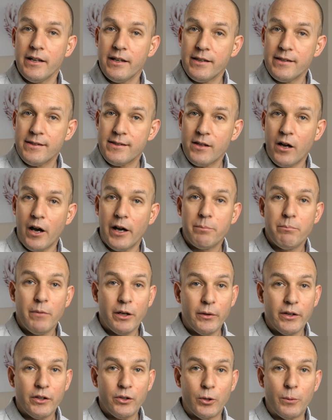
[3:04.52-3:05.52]

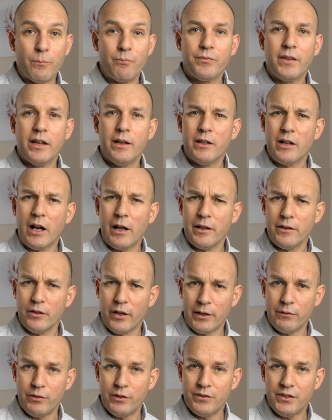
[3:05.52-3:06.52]
Cinemiracle,
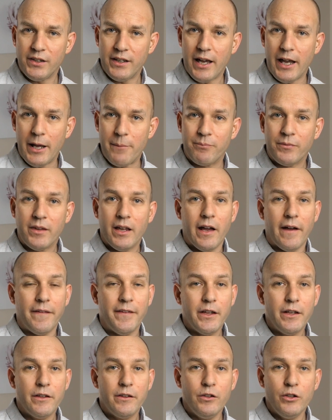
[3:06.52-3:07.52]
1958. And
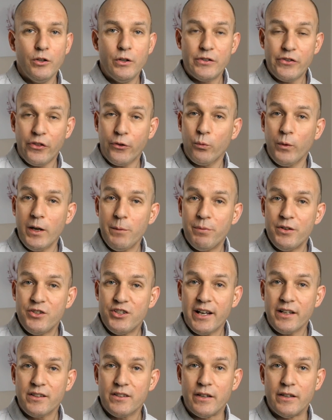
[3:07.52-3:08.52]
they used three
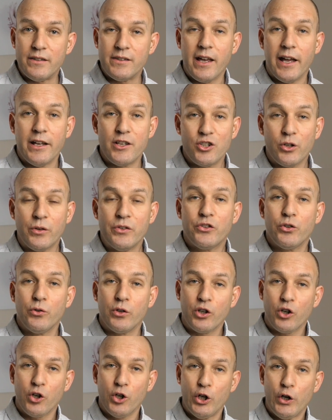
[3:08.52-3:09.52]
projectors and shot onto a
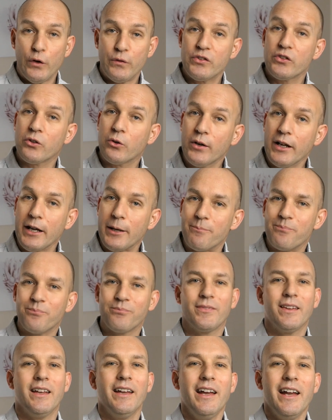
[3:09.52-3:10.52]
curved screen.
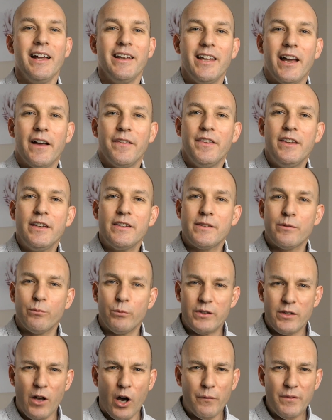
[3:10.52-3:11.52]
Now this
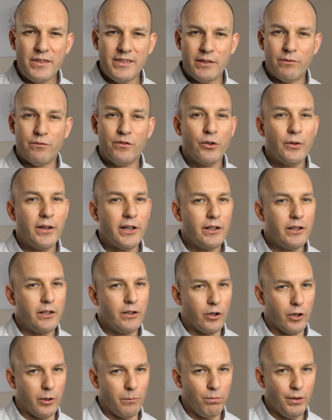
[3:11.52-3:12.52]
was obviously very
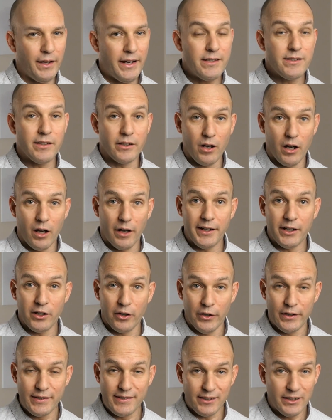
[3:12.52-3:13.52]
complex and highly
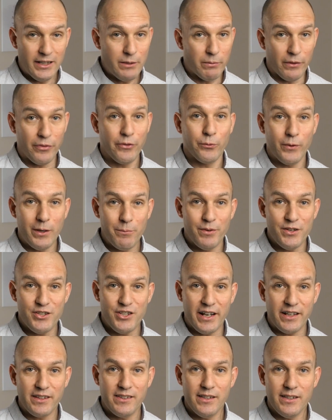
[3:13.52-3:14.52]
costly with three
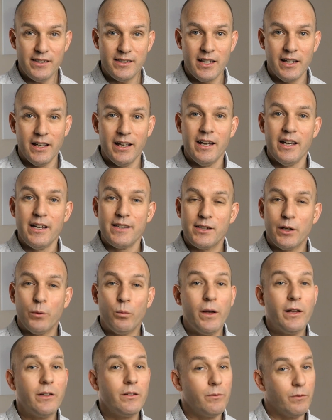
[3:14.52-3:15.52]
projectors, so it
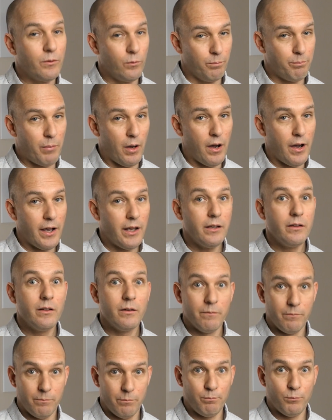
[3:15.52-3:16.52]
went by
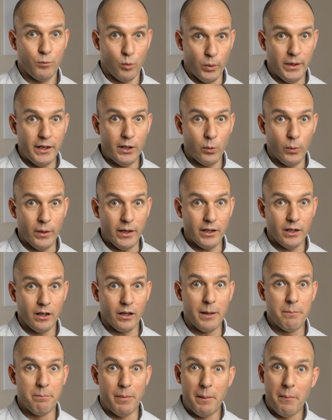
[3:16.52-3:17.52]
pretty quick,
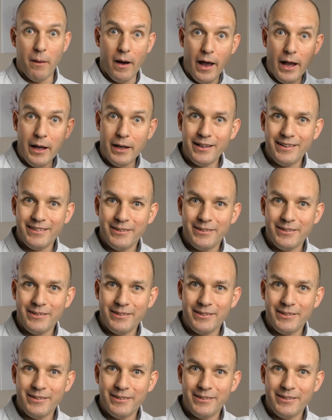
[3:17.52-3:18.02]
like bye bye.